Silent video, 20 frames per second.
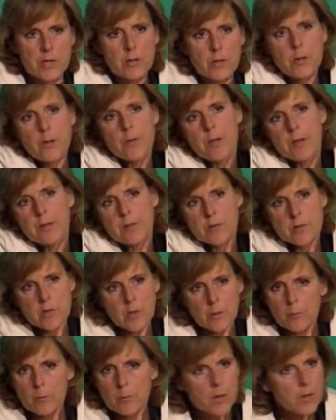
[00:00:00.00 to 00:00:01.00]
I know that
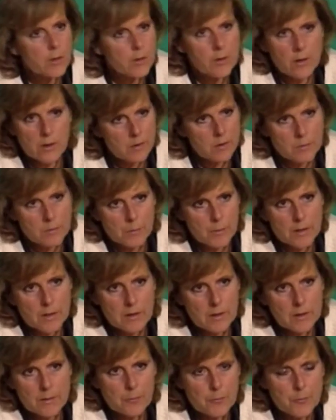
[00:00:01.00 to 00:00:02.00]
some will not
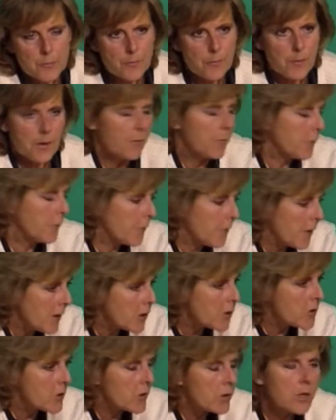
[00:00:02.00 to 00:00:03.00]
be have
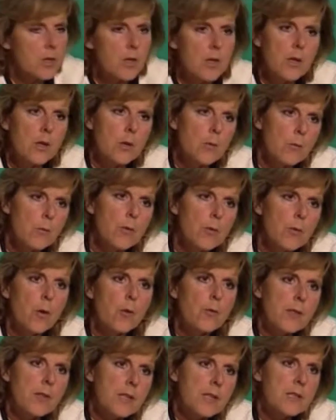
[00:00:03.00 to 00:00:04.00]
finished with all
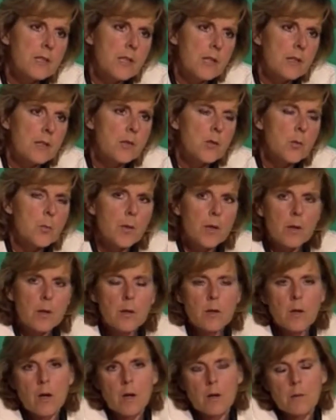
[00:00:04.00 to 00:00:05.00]
the details,
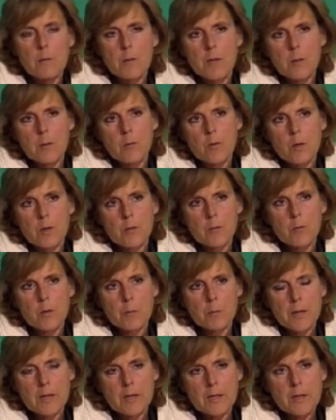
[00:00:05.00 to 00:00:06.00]
but I mean,
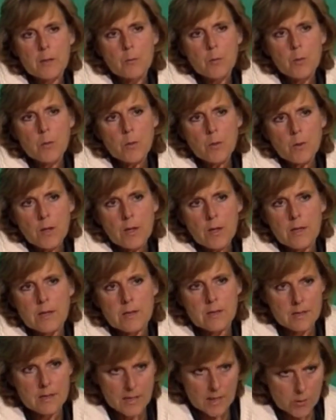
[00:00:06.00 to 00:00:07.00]
what Ban Ki-moon
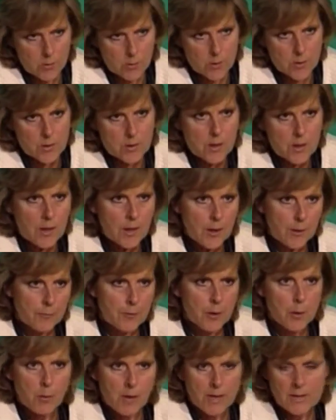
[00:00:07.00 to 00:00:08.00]
has announced
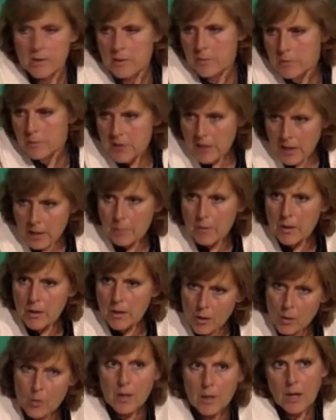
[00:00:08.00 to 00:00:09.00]
for quite some time
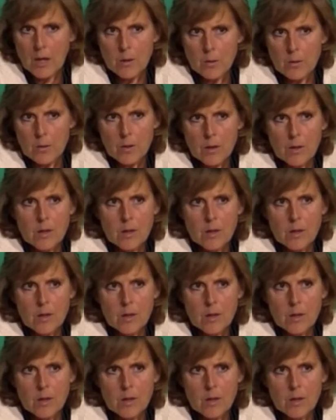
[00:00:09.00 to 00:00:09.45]
ago now,